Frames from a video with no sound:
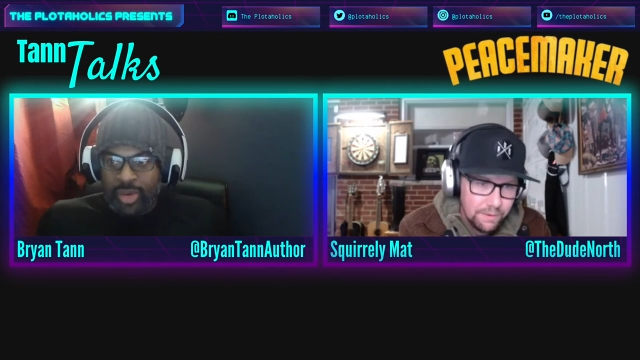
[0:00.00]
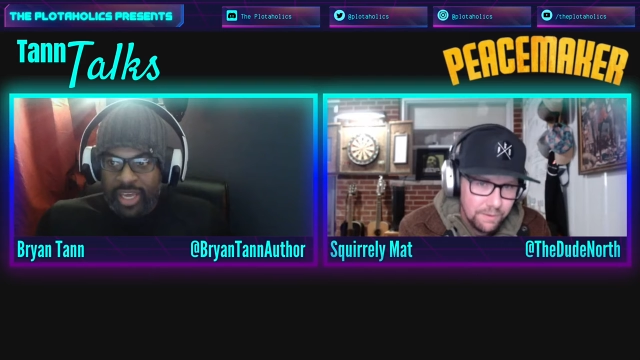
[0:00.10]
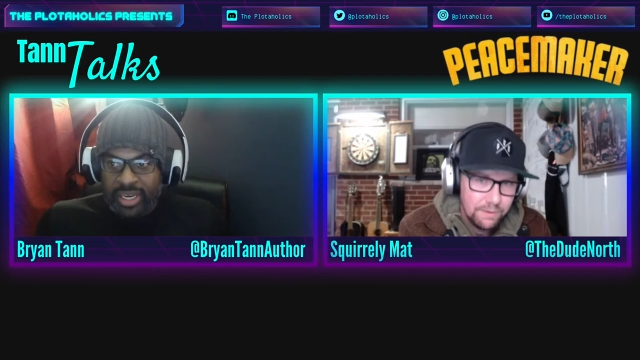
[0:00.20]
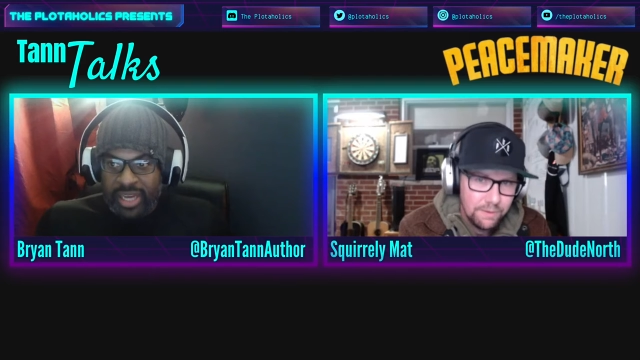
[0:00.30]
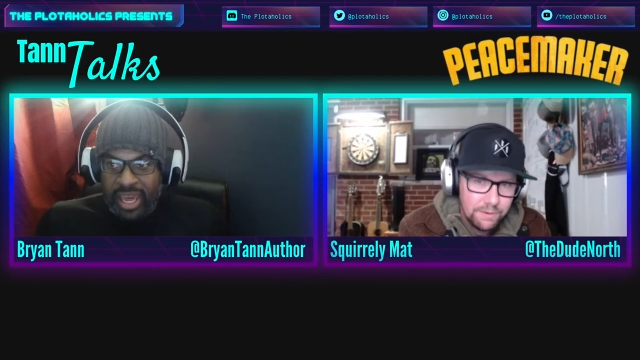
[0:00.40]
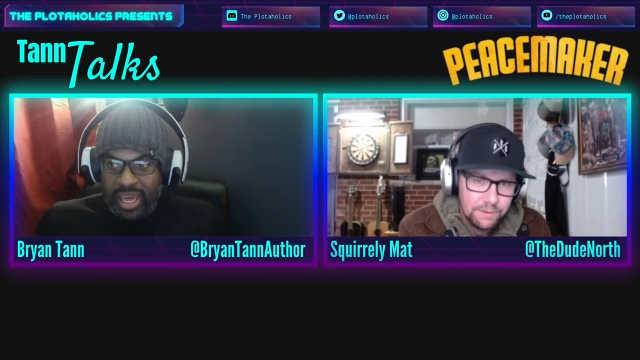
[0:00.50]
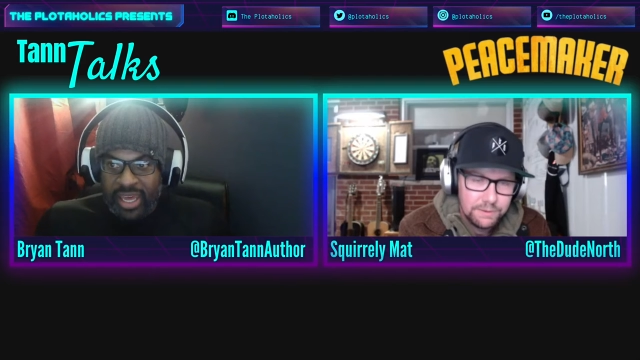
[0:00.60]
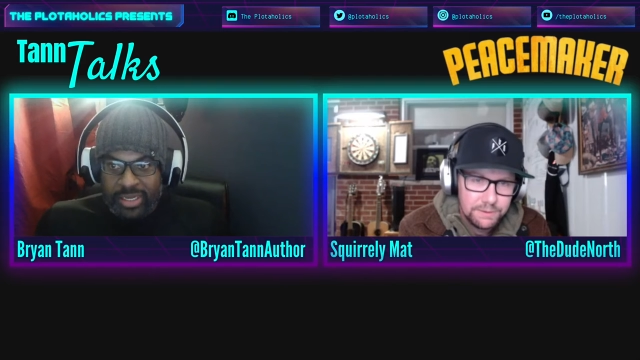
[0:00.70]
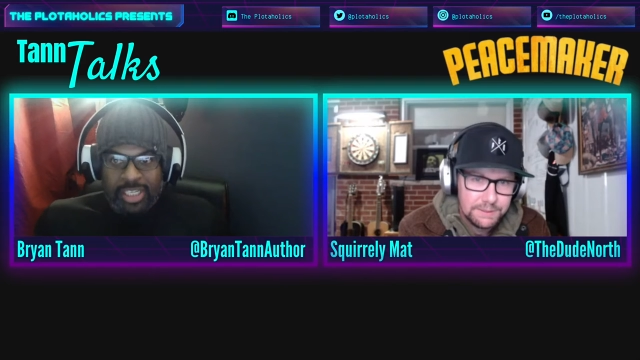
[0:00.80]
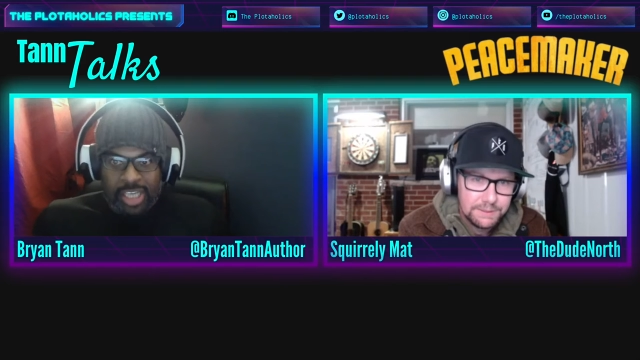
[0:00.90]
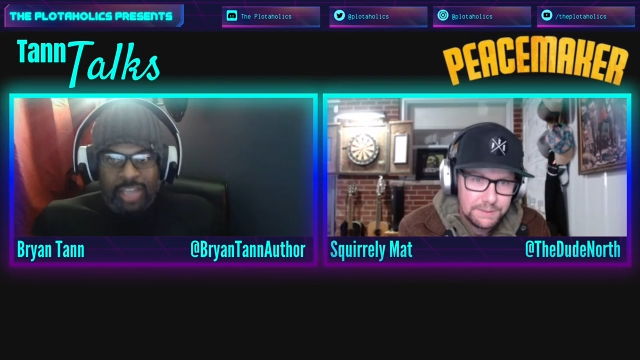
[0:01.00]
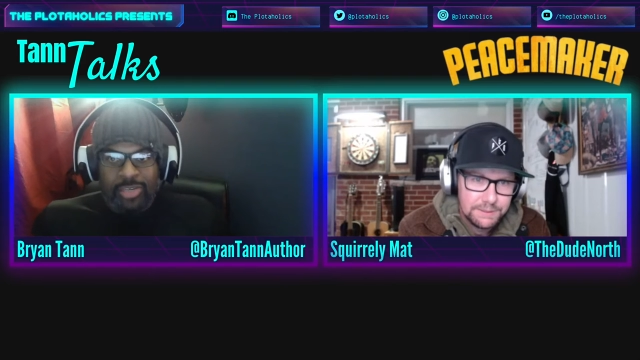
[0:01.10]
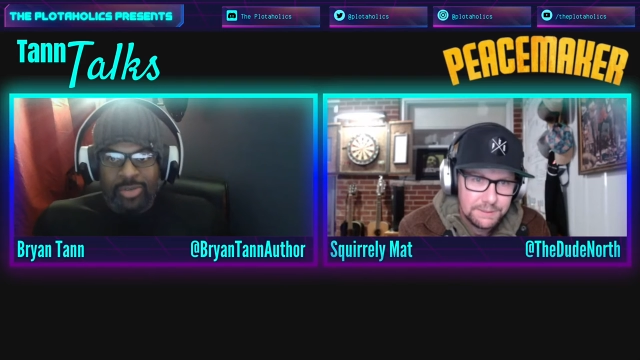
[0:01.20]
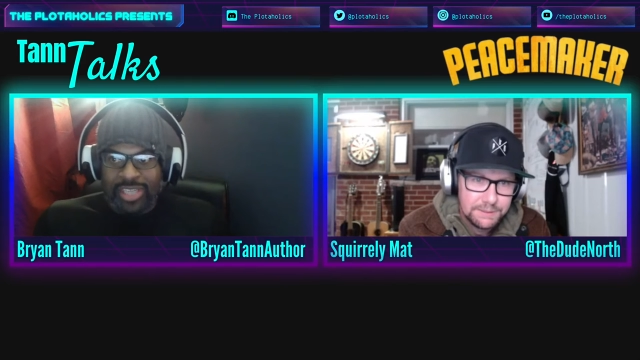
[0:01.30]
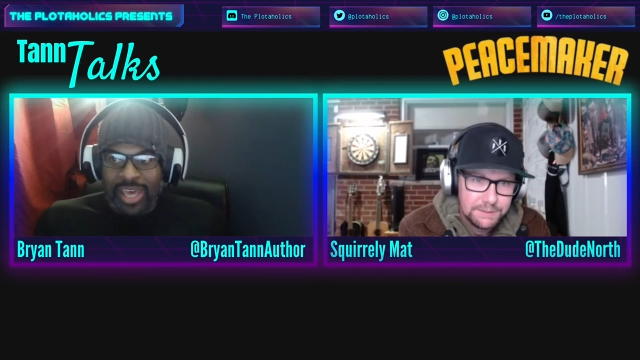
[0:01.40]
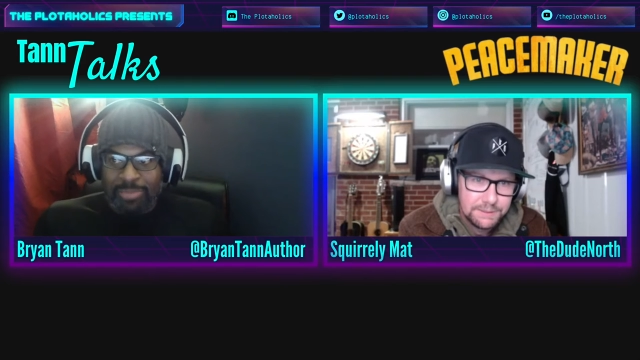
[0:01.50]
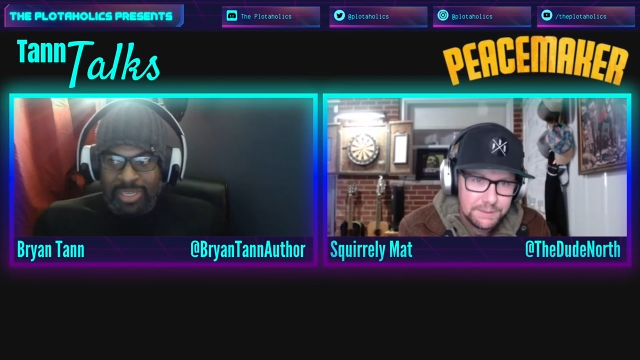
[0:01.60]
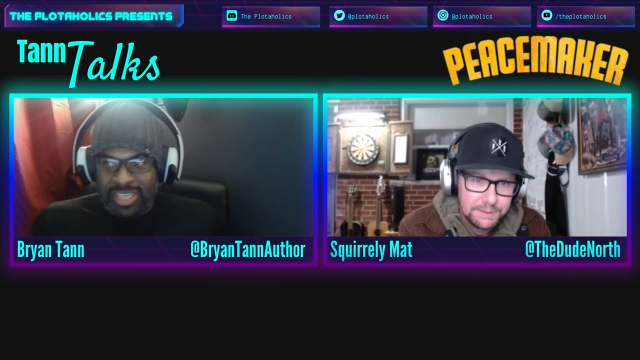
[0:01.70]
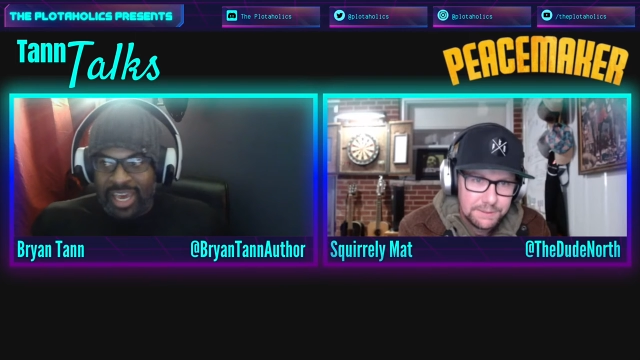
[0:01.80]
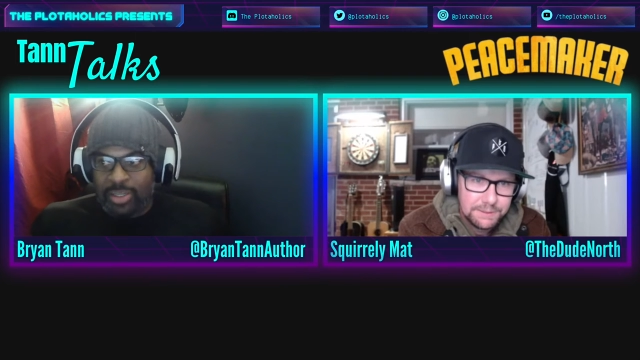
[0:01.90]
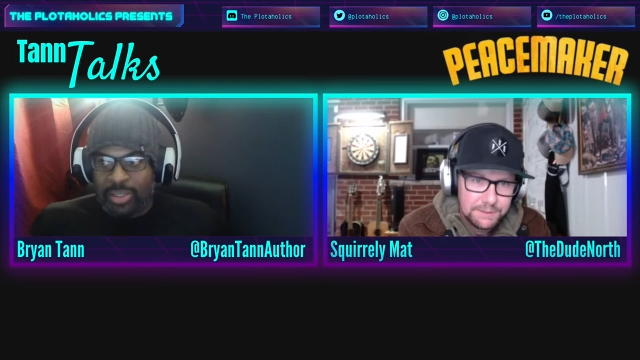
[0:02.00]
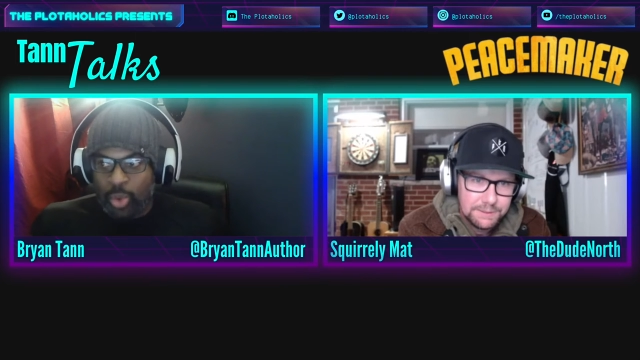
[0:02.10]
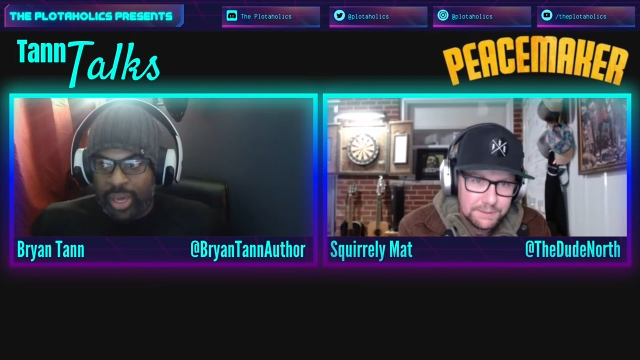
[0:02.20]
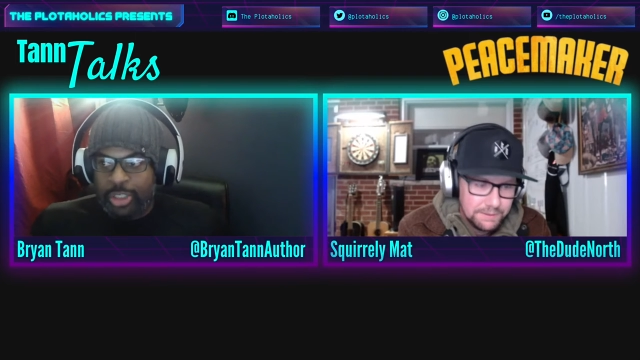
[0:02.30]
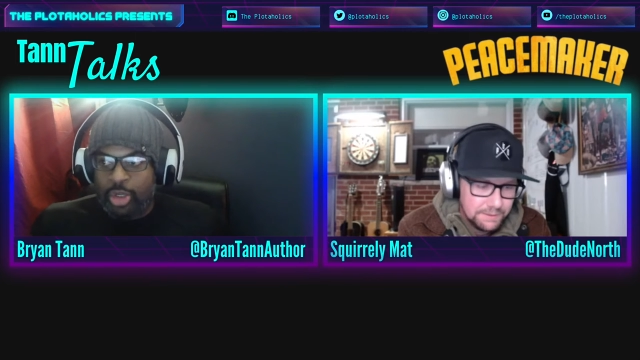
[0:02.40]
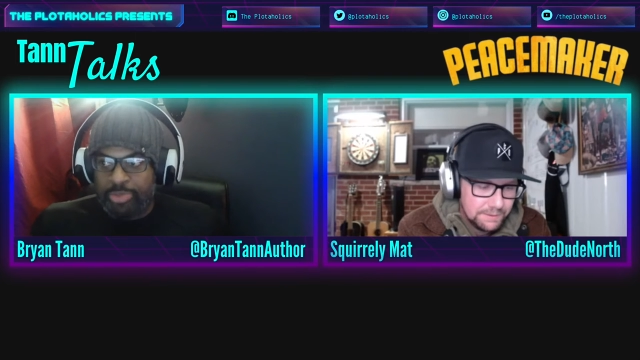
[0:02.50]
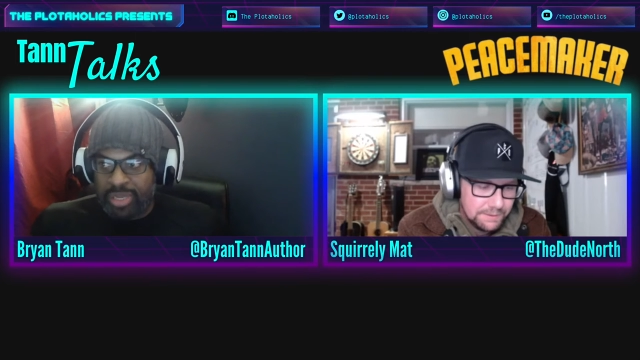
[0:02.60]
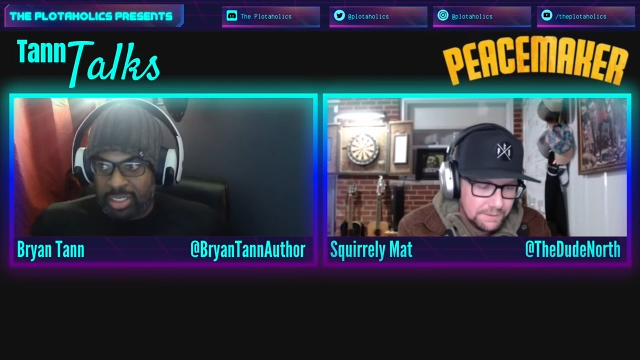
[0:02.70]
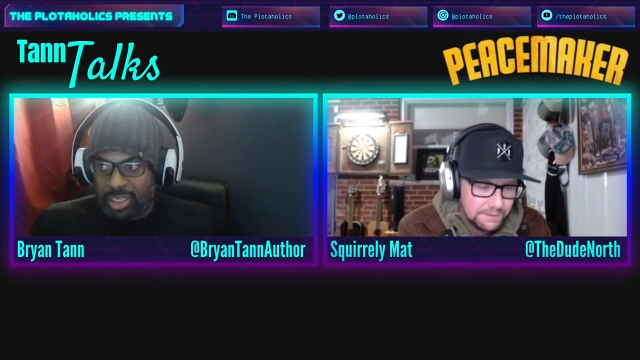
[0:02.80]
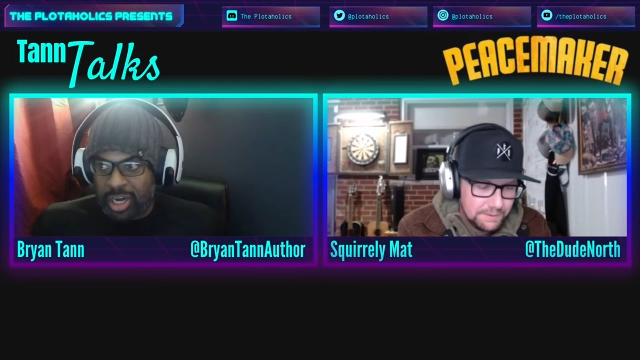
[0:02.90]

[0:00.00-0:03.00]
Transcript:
Speaker 1: in and talk to his dad, but his dad is way too pissed